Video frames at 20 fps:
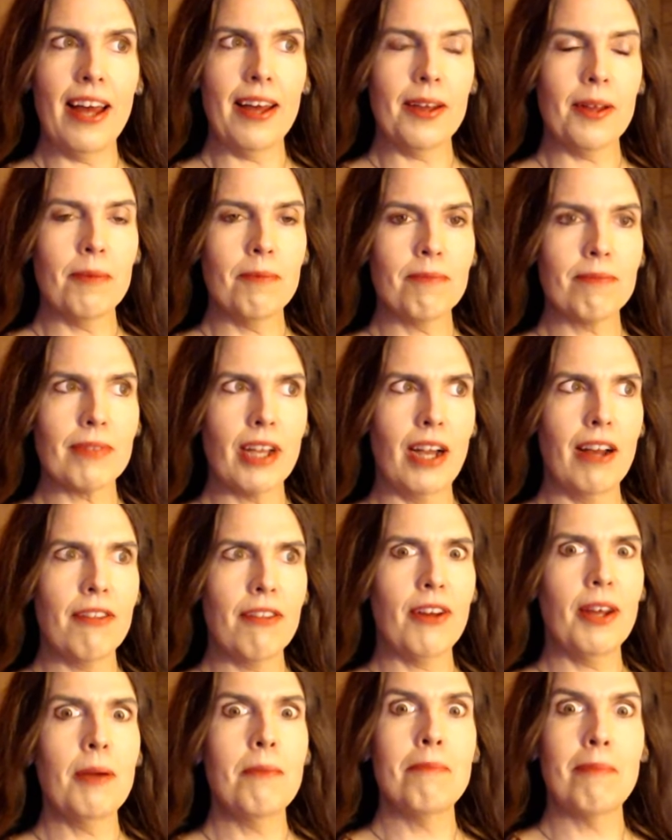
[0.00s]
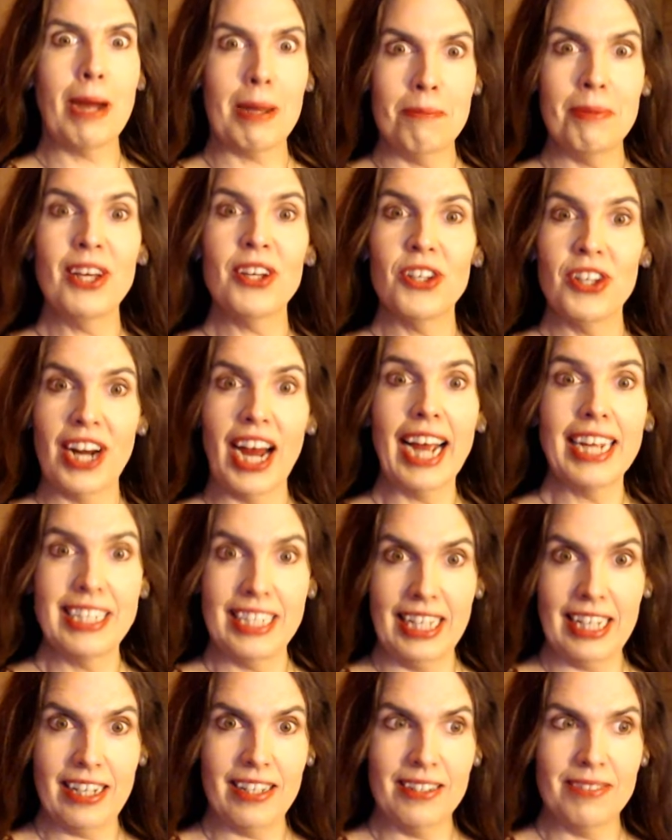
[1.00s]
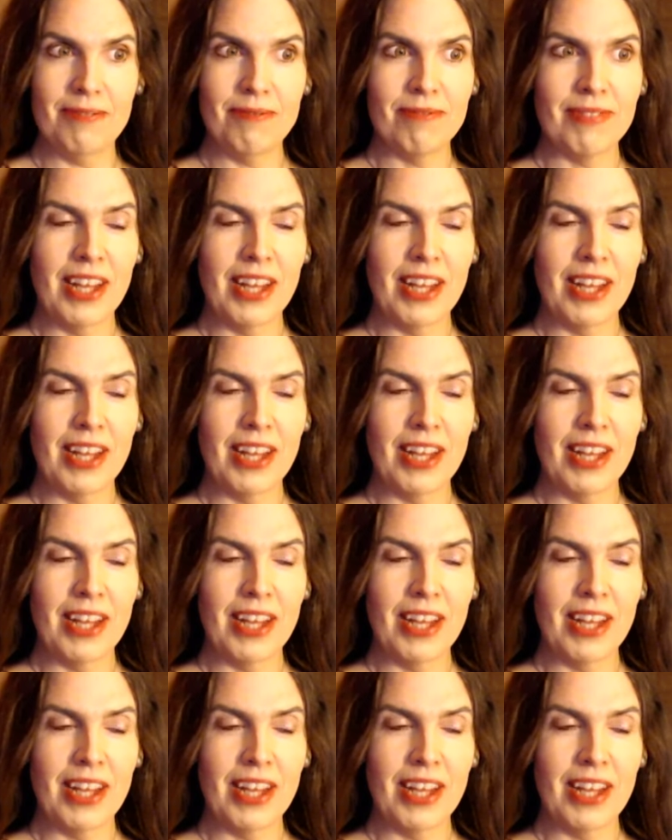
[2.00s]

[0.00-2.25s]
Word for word: um, I thought it might be a good idea